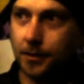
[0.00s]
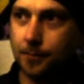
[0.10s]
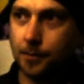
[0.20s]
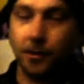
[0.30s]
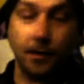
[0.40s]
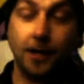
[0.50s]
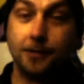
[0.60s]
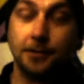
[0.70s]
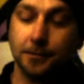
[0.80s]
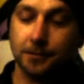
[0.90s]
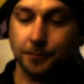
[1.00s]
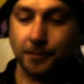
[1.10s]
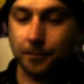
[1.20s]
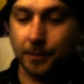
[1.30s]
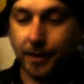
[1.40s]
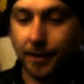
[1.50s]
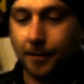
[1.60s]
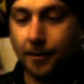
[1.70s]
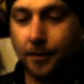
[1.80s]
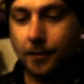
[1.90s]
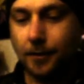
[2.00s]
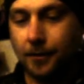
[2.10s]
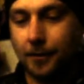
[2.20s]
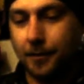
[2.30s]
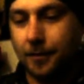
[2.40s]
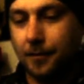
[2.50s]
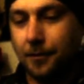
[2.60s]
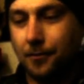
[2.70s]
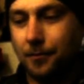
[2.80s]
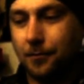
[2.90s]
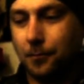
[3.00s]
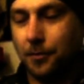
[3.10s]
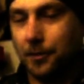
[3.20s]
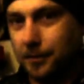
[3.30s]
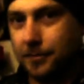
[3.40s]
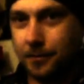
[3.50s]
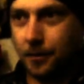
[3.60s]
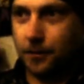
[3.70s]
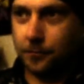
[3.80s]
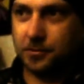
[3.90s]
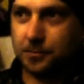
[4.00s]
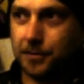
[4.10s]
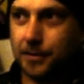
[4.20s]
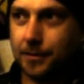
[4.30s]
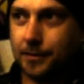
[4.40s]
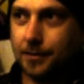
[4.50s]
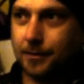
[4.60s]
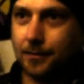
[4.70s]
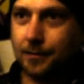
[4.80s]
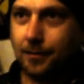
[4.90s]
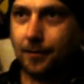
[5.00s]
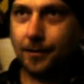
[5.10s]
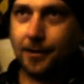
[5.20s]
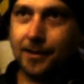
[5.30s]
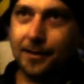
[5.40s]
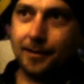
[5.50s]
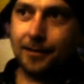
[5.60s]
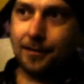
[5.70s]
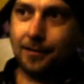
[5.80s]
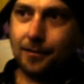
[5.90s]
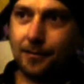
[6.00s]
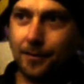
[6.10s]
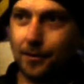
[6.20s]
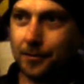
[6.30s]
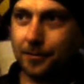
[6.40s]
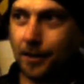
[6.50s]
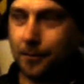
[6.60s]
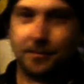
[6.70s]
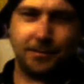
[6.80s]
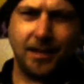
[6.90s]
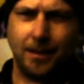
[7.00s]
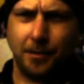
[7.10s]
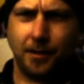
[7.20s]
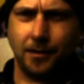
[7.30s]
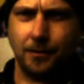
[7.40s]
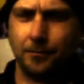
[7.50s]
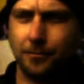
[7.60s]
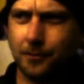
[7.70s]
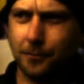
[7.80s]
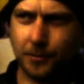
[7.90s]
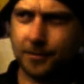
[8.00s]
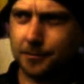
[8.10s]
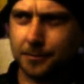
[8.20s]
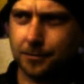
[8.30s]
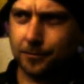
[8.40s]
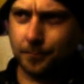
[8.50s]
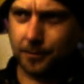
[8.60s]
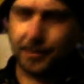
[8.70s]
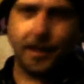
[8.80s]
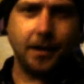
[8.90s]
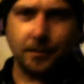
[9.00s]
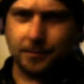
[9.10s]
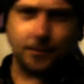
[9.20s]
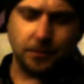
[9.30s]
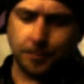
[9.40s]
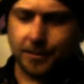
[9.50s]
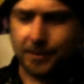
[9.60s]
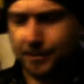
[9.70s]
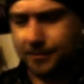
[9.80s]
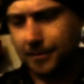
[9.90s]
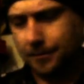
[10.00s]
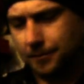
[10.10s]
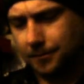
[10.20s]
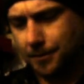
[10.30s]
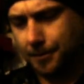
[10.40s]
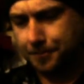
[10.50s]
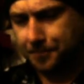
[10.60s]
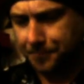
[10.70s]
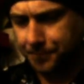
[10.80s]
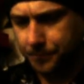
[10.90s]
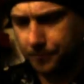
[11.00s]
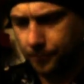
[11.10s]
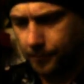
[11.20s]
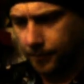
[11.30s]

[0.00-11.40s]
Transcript: Yeah, so Rat-Faced Prick shoots Ben. Richard, he assumed it was going to be him. He tried to get it to be him because he had already pissed off that rat-faced guy a whole bunch of times.